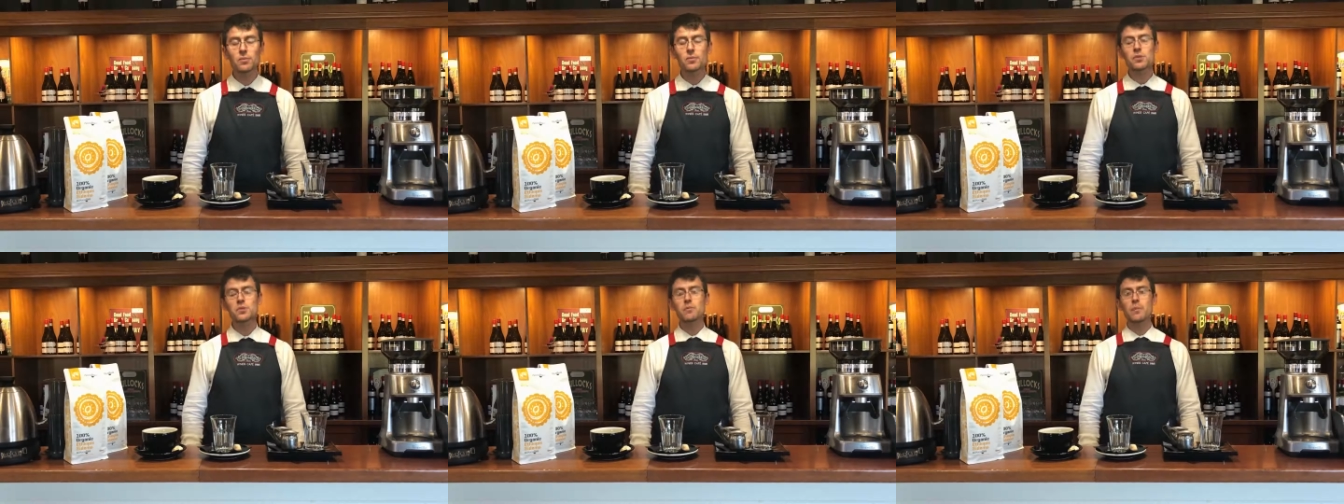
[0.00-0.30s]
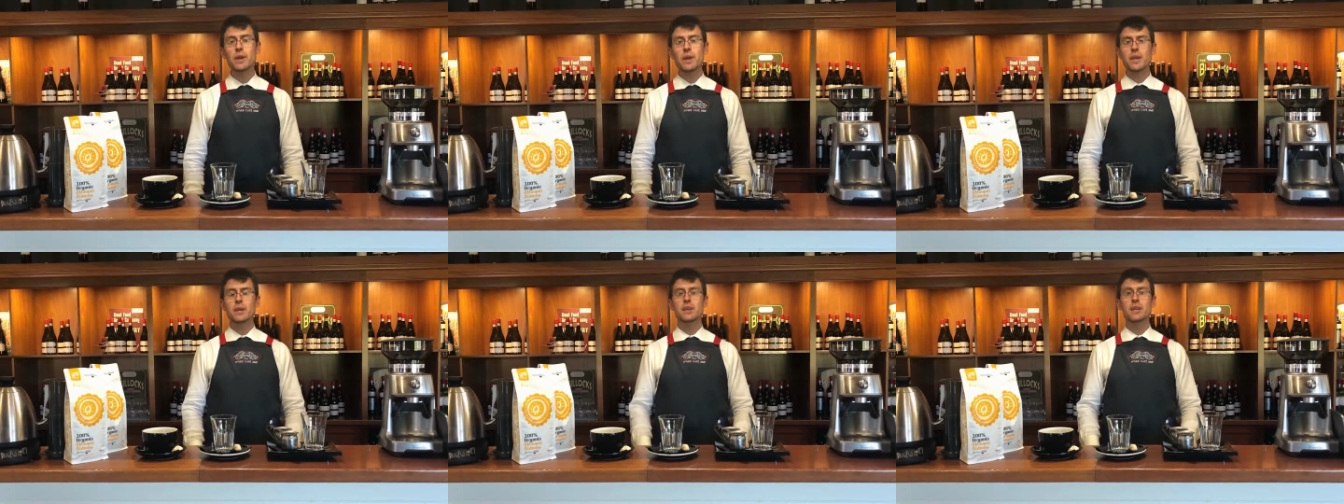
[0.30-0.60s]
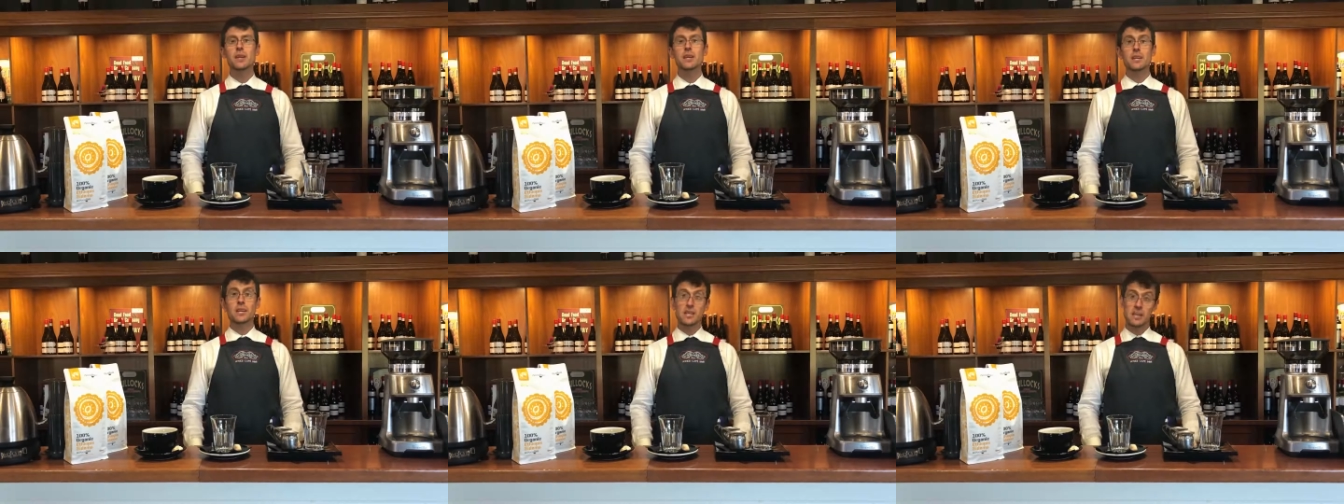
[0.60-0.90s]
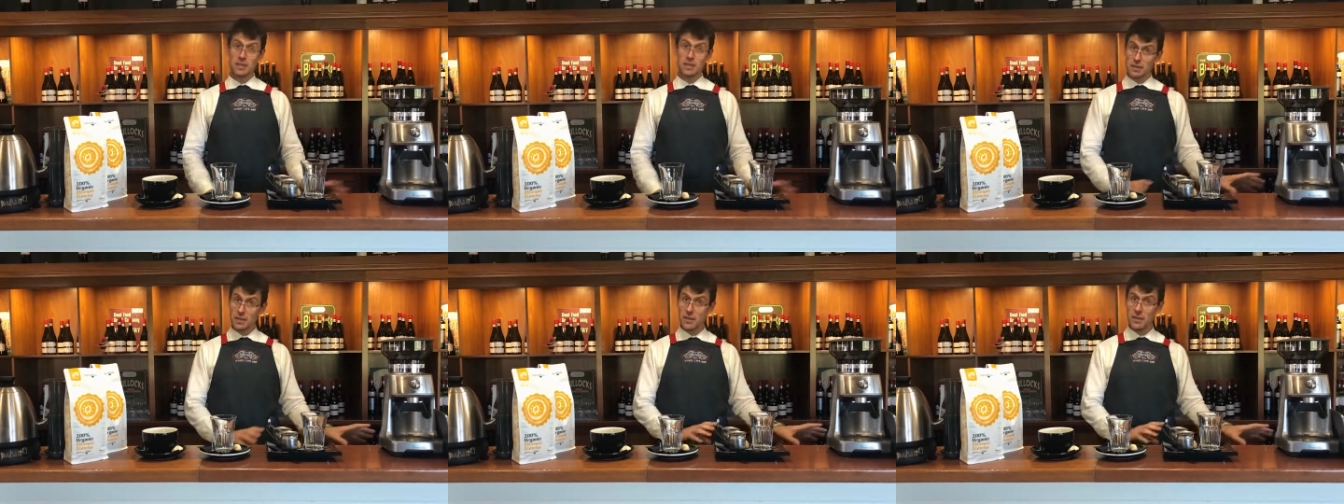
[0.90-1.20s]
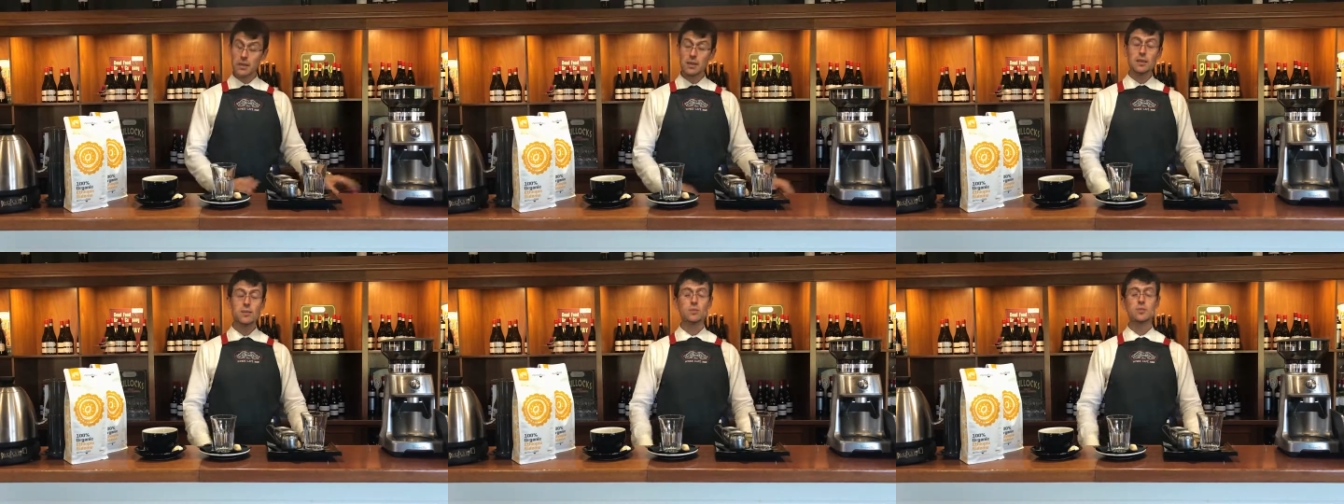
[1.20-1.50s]
was made in
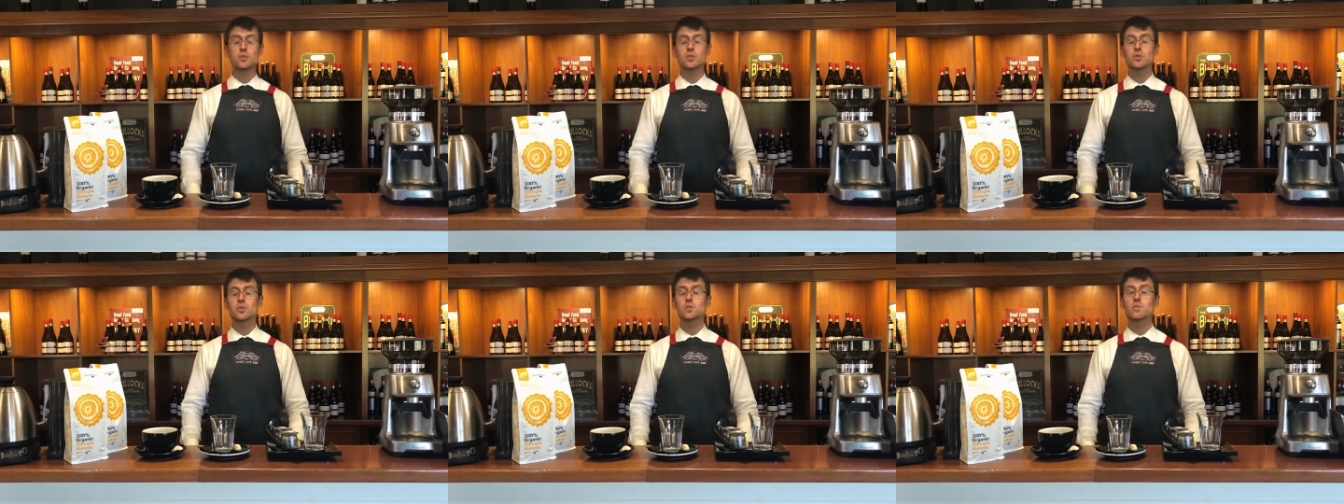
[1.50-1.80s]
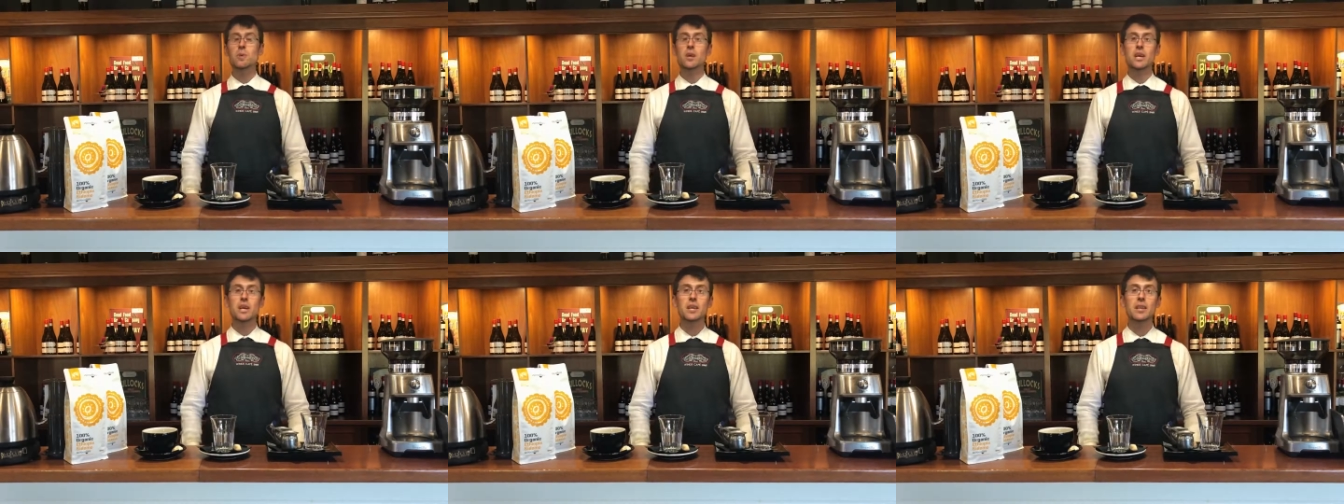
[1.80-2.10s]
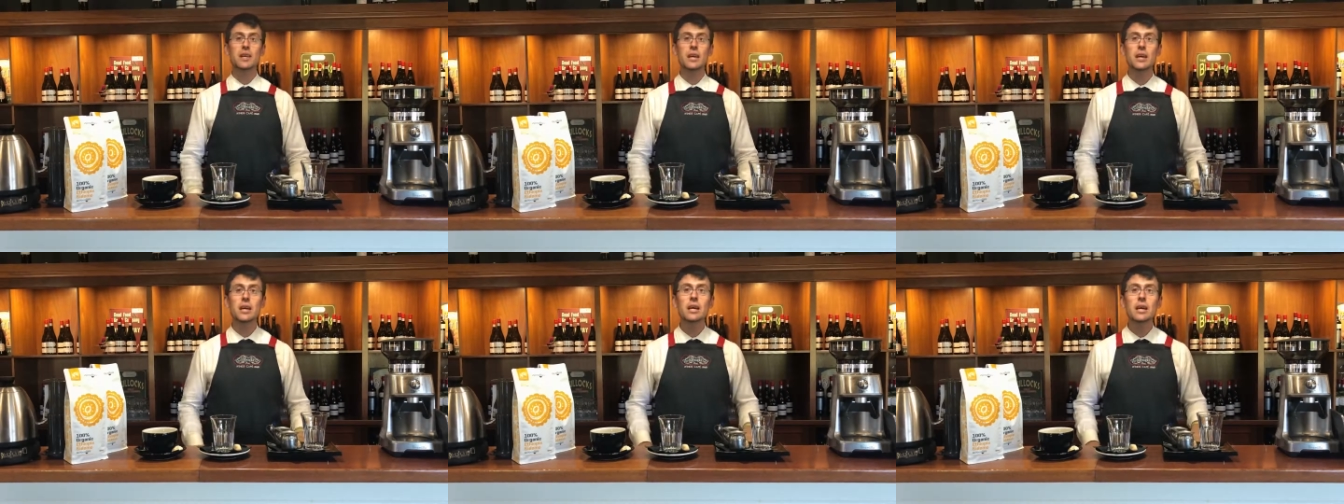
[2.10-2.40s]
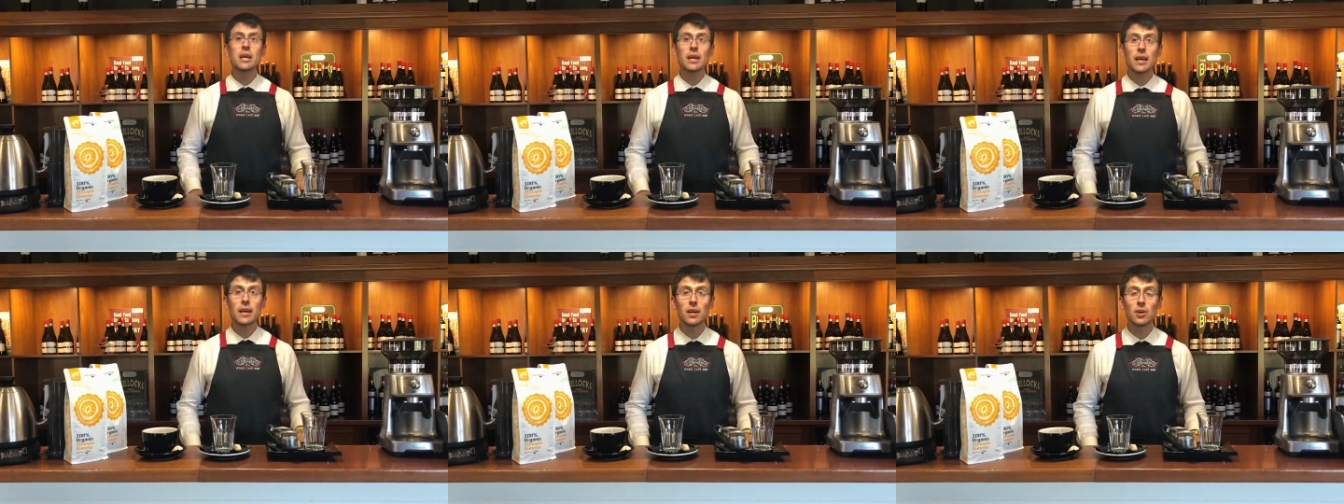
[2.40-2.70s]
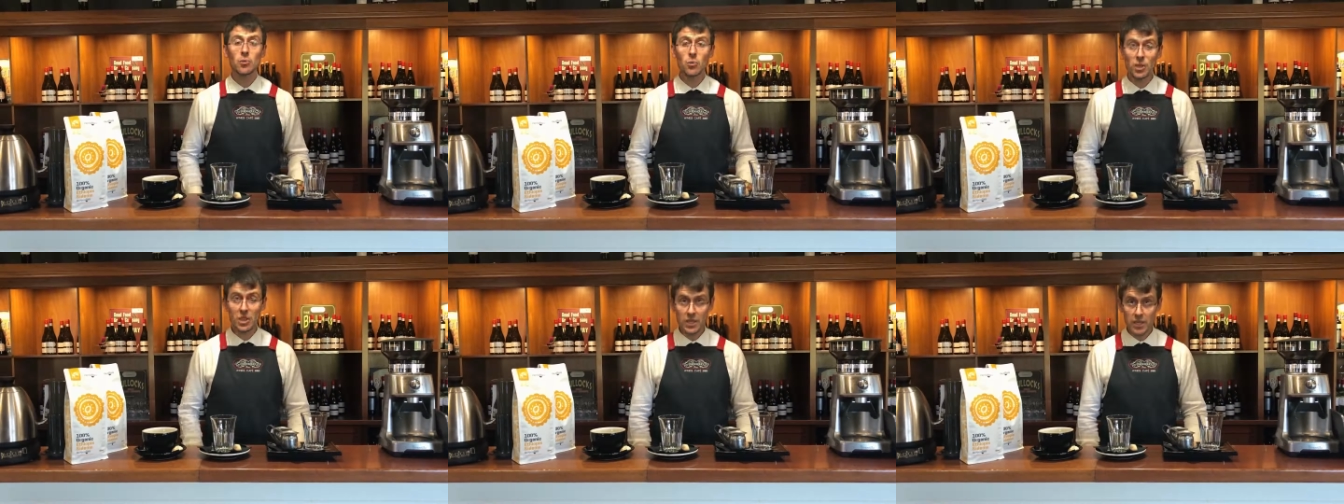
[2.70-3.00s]
Italy, it was made
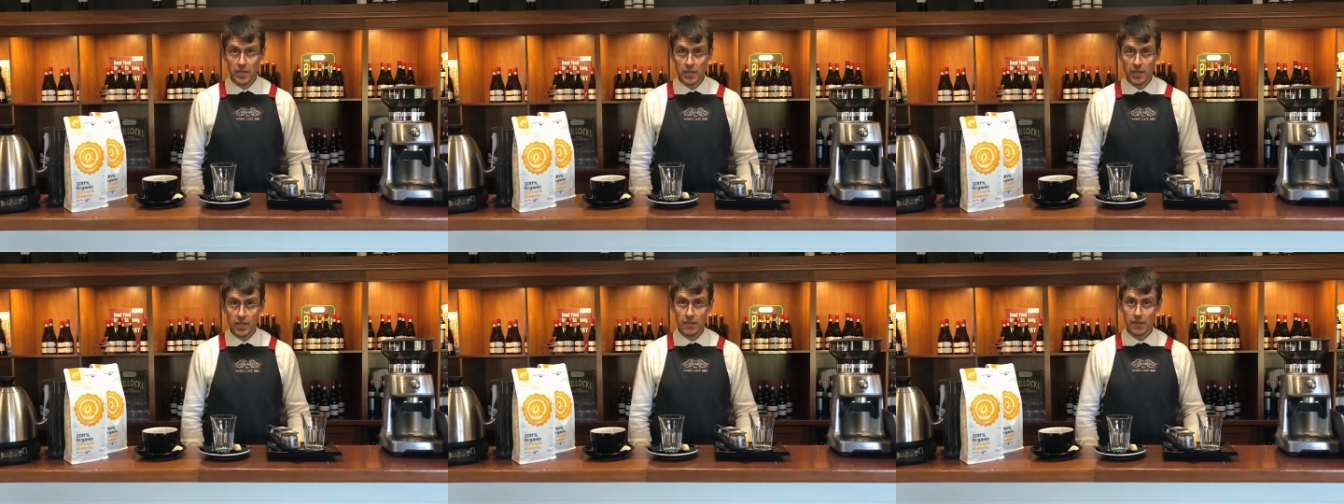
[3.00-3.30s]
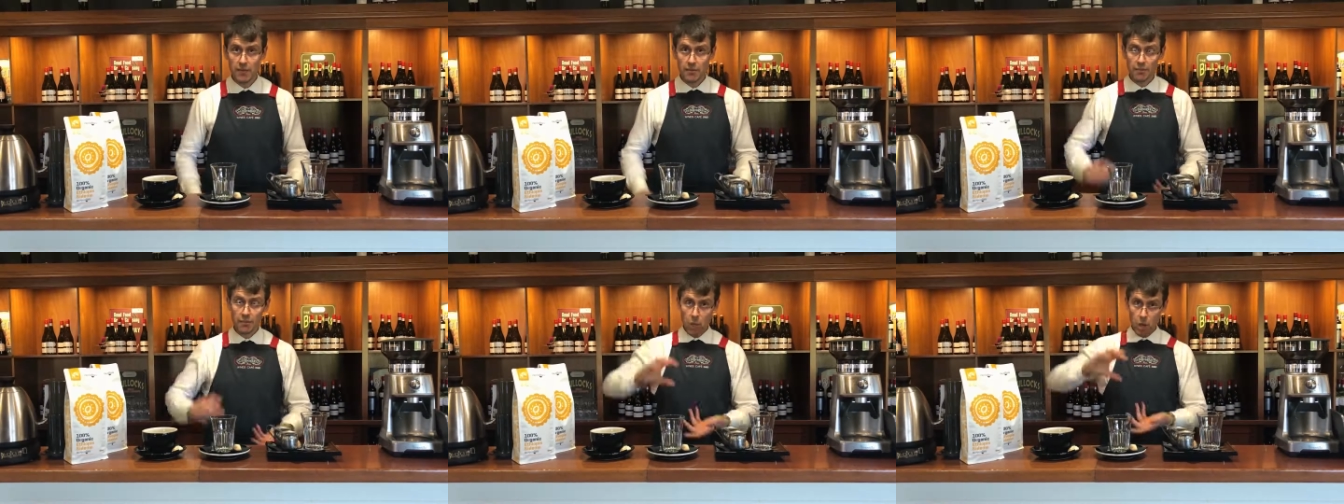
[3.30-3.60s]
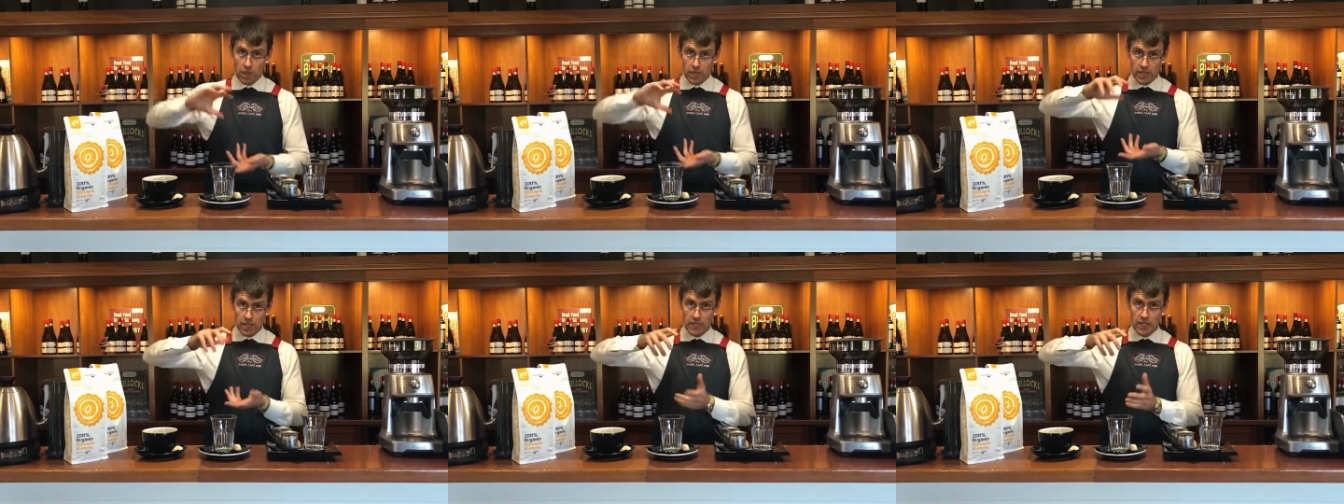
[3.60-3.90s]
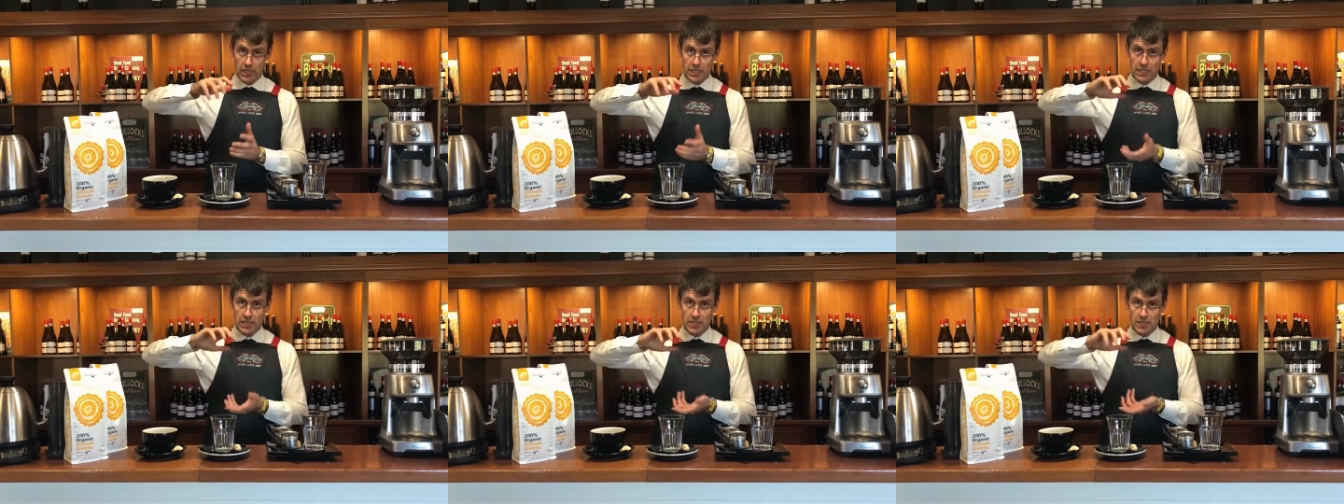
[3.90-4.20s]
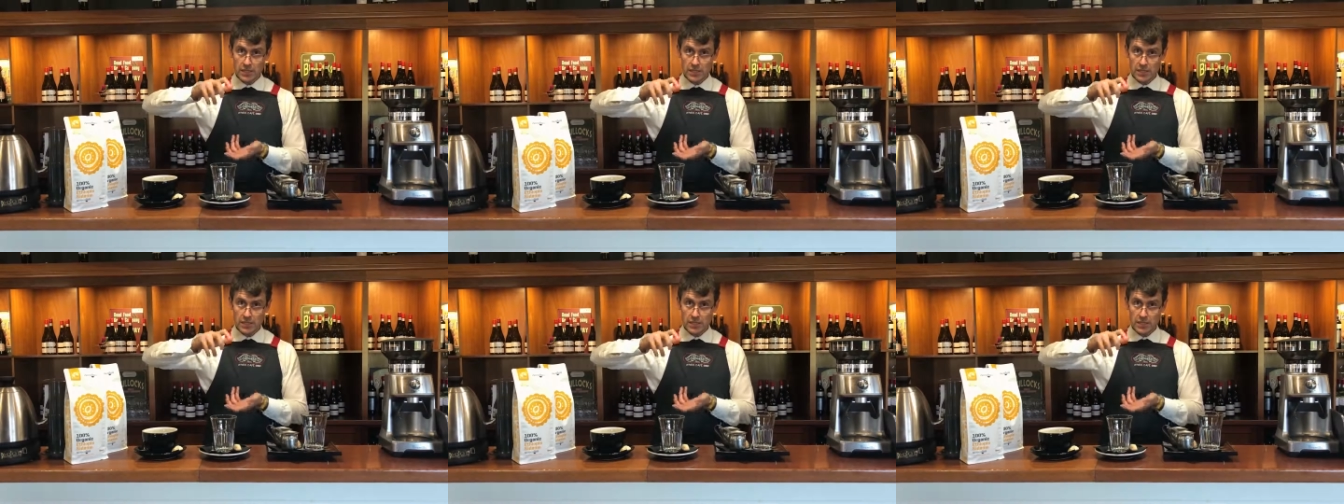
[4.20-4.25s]
with the mocha,